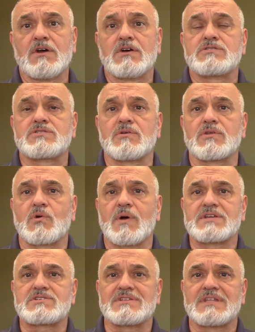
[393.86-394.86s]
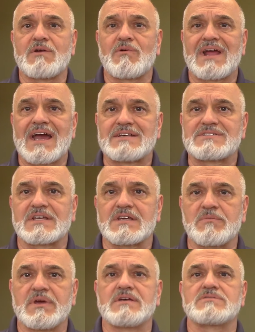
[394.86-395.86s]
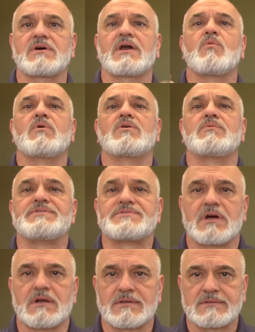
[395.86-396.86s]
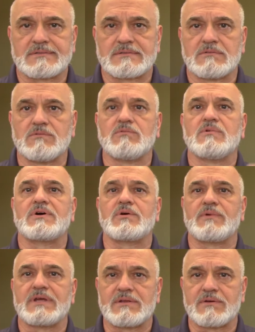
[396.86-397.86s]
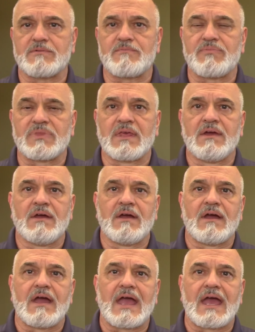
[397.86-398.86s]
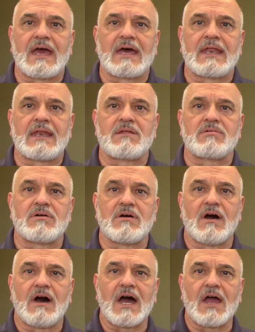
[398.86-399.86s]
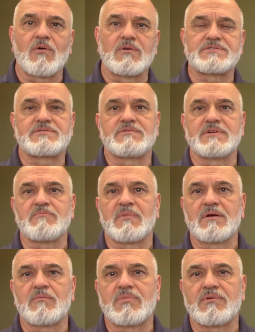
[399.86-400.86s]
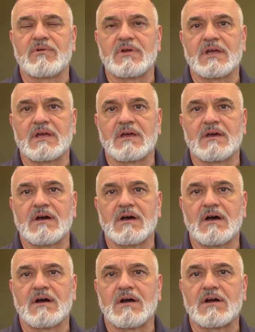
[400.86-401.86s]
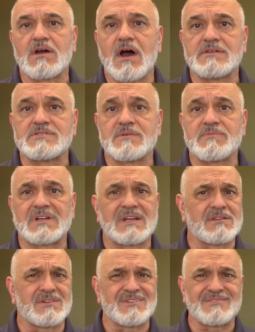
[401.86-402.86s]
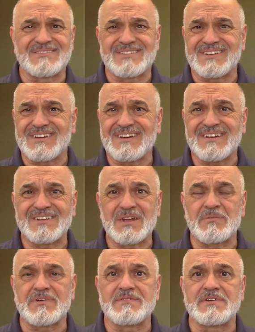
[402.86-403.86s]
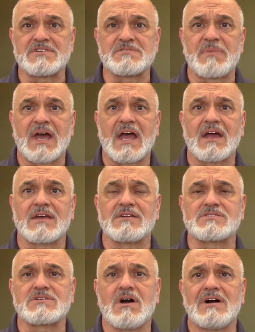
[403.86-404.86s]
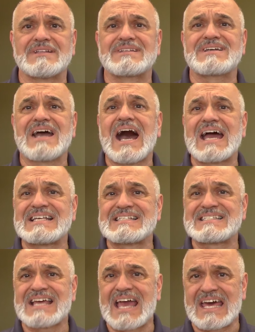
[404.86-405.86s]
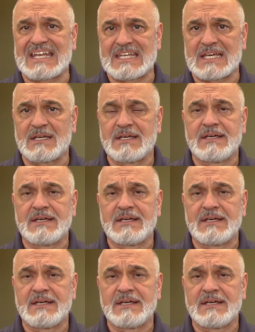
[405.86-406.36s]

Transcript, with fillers: So the question they were asking me is, okay, where do we start? What do we do? And I was remembering uh, a concept that I learned yeah, a number of years back. It's called Kaizen.